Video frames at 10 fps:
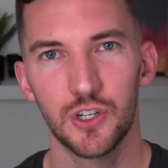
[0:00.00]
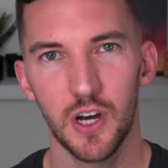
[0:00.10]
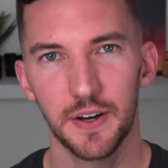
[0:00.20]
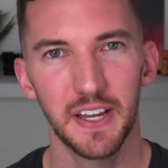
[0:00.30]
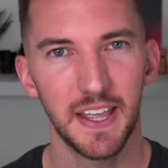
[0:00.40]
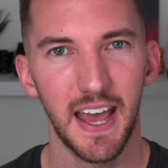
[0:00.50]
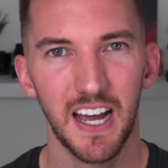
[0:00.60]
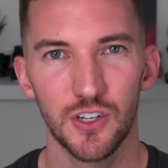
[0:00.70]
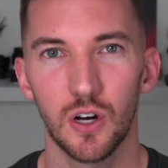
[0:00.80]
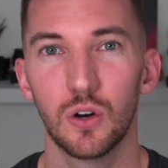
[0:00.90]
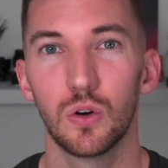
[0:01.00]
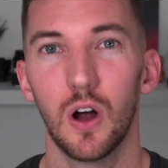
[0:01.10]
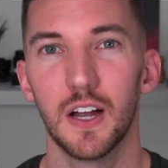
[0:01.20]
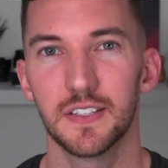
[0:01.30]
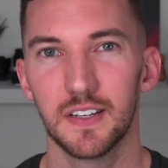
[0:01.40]
sharing a cache
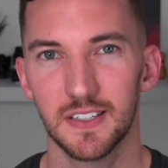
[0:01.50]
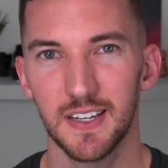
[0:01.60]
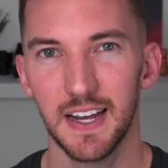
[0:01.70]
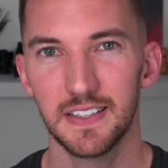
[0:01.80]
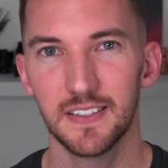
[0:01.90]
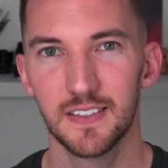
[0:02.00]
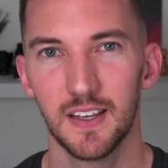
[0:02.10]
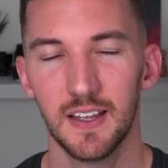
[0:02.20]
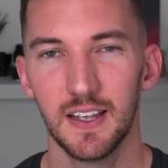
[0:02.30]
across sites.